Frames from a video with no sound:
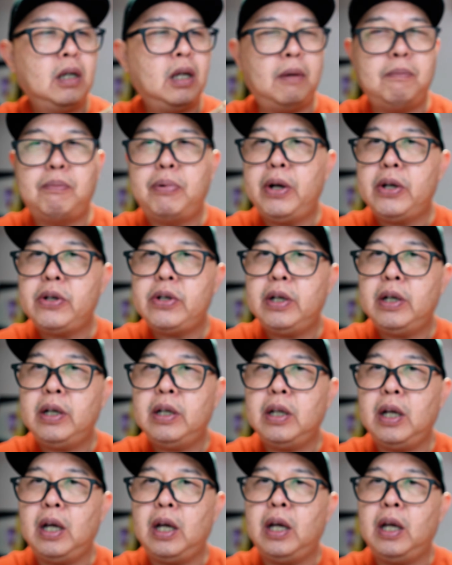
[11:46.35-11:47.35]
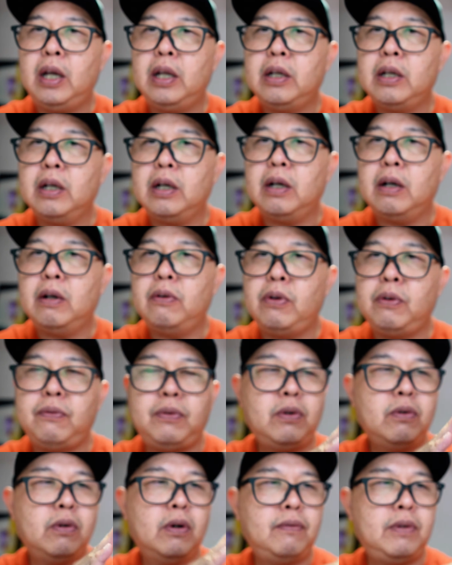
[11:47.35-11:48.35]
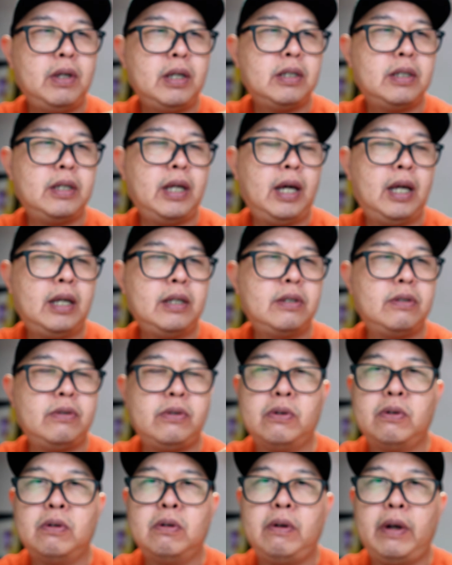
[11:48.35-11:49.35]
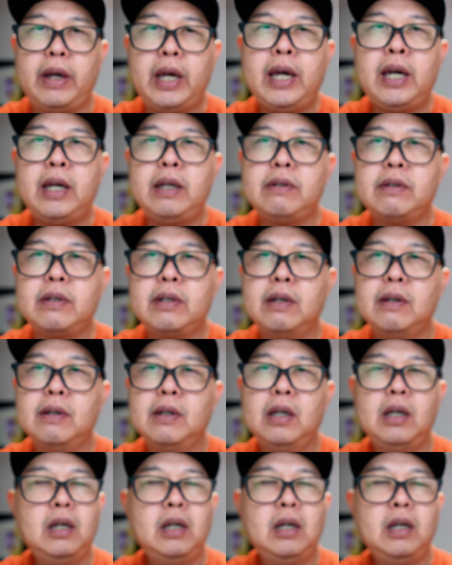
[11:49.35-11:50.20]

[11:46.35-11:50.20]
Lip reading: impression and review of this S08.